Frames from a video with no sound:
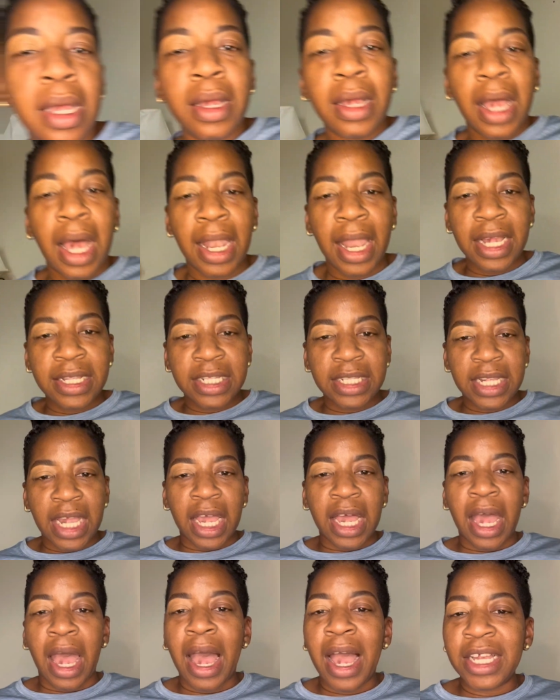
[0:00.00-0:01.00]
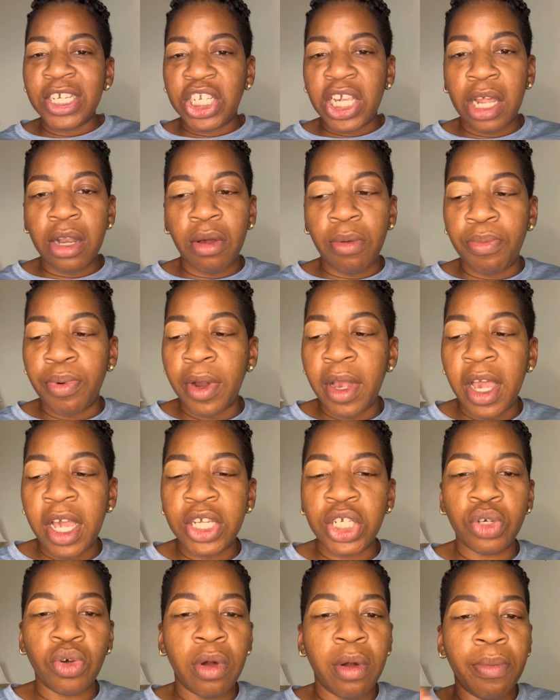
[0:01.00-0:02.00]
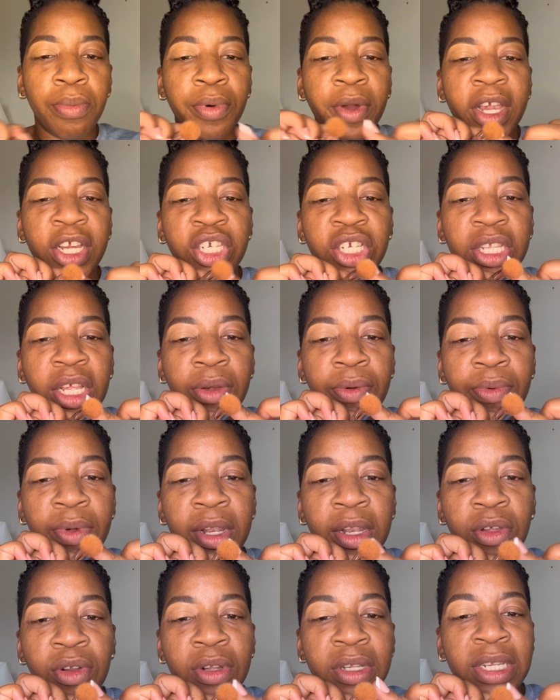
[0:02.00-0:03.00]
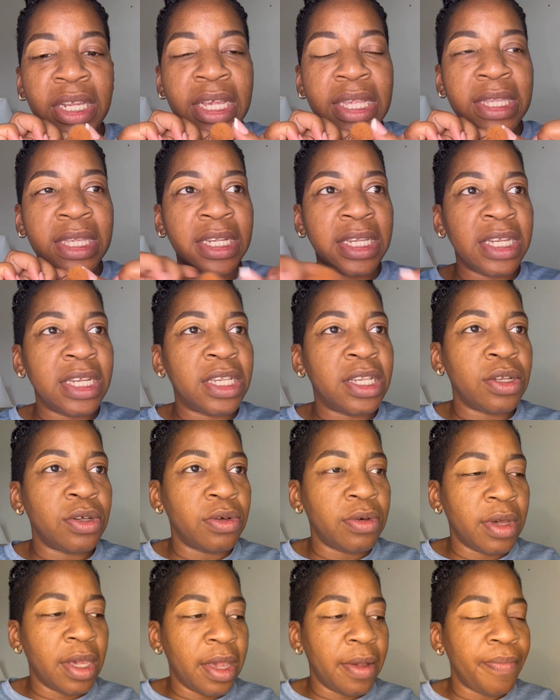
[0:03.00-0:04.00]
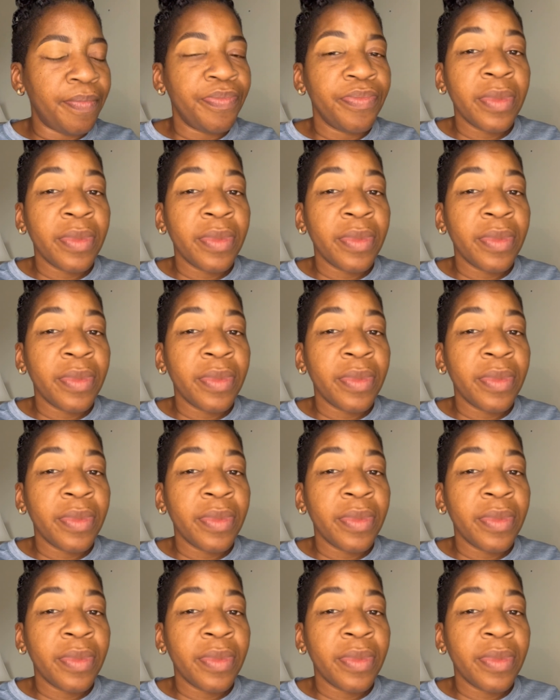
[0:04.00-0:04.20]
I like to take an eyeshadow brush or a brush with a little density to it